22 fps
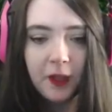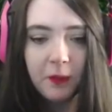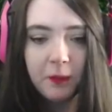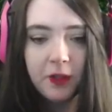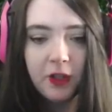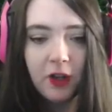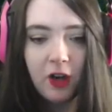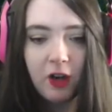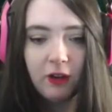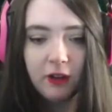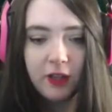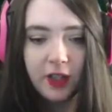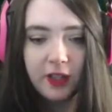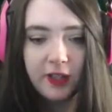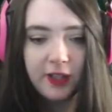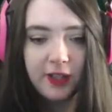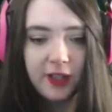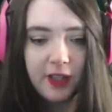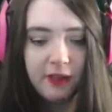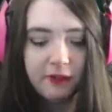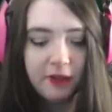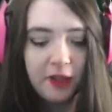I think we all kind
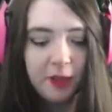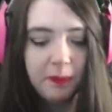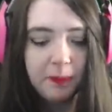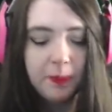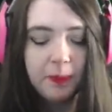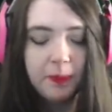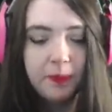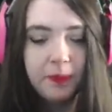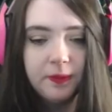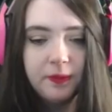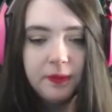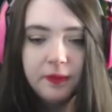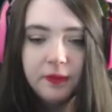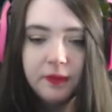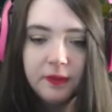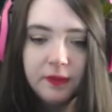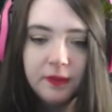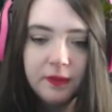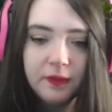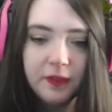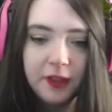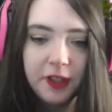of gave up,
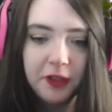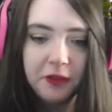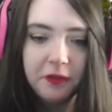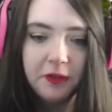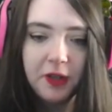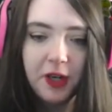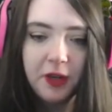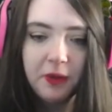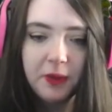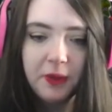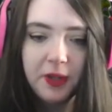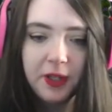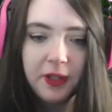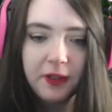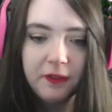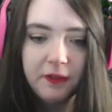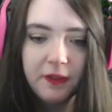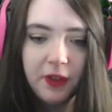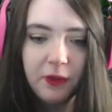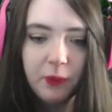like, right away.